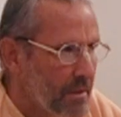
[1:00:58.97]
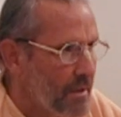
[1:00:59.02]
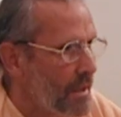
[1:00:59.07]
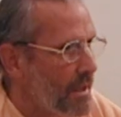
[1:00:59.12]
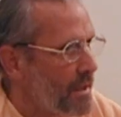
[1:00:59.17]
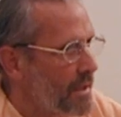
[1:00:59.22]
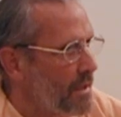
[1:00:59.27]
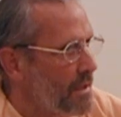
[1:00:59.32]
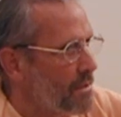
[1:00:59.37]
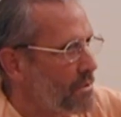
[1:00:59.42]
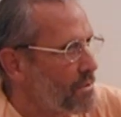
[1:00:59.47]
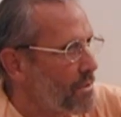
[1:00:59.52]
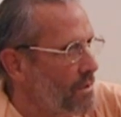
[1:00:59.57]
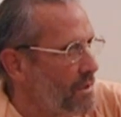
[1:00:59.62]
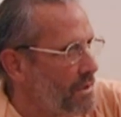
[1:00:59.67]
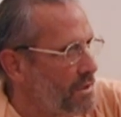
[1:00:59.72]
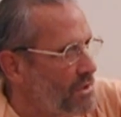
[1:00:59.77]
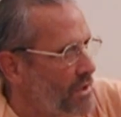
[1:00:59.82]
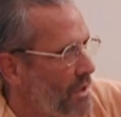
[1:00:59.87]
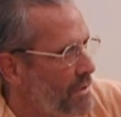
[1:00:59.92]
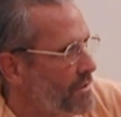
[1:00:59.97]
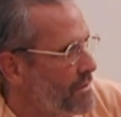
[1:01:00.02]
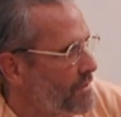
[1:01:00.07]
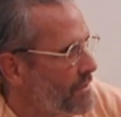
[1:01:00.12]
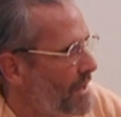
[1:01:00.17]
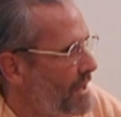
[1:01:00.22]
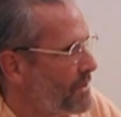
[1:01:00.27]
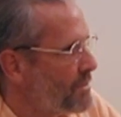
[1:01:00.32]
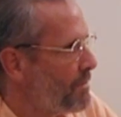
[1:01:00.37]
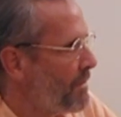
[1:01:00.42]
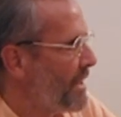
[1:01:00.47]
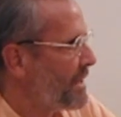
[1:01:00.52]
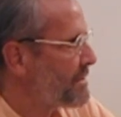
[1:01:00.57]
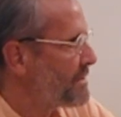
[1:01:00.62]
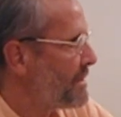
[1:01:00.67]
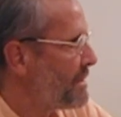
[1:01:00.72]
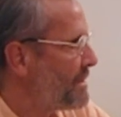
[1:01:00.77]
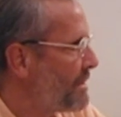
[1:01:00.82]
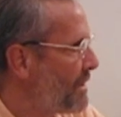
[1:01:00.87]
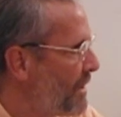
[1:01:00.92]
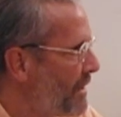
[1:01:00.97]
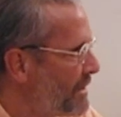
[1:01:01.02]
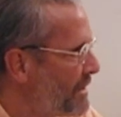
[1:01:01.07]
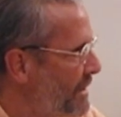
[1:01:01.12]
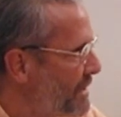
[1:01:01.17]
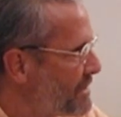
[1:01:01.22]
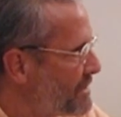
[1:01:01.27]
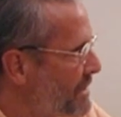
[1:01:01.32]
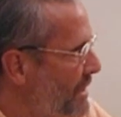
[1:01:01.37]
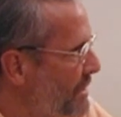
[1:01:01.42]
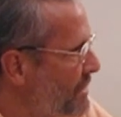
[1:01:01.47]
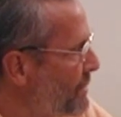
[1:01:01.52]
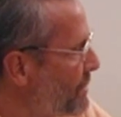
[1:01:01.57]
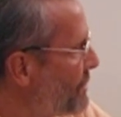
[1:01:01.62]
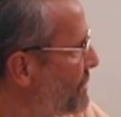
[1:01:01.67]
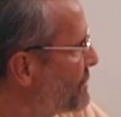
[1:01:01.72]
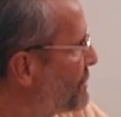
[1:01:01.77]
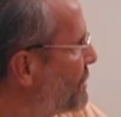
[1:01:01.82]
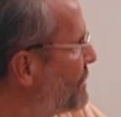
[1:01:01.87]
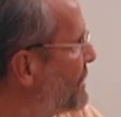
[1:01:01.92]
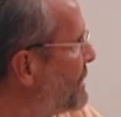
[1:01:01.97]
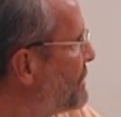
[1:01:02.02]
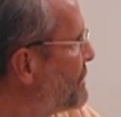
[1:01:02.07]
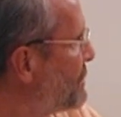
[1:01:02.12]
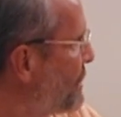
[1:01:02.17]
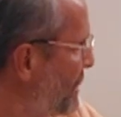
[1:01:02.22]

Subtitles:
telling he is only Shantaras Bhakta. Haridas Thakur is only in